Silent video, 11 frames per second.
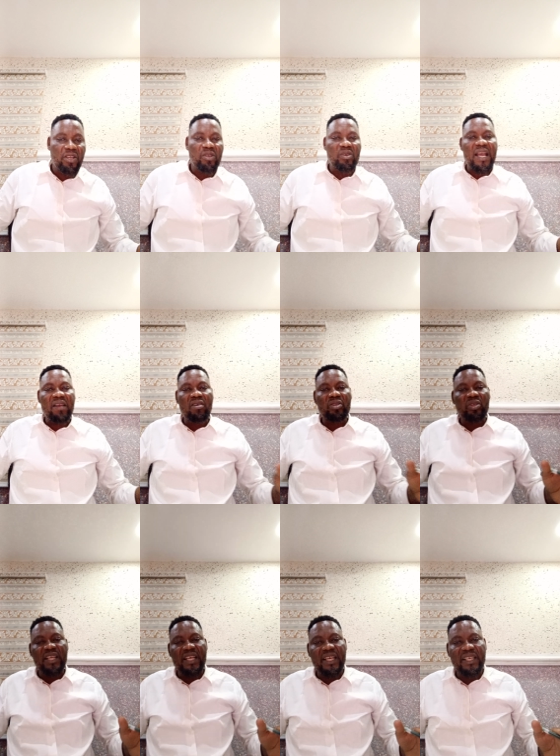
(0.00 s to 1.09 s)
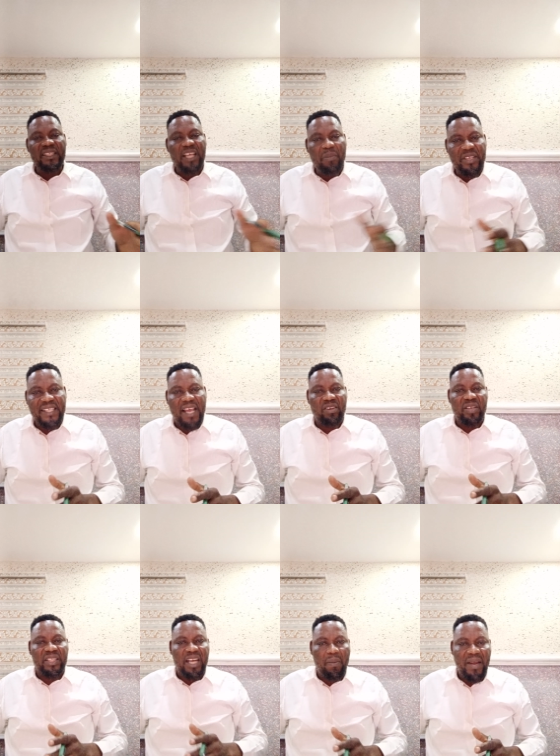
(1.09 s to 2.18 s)
You now go to the debit side of
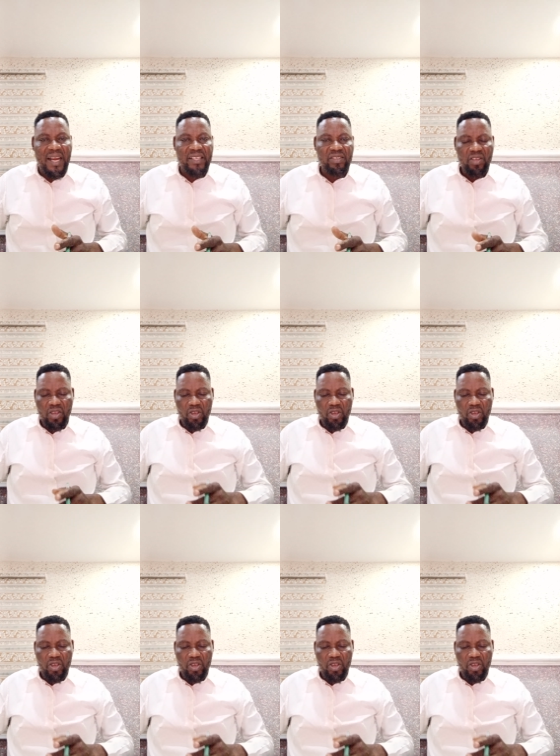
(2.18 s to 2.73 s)
the trial balance.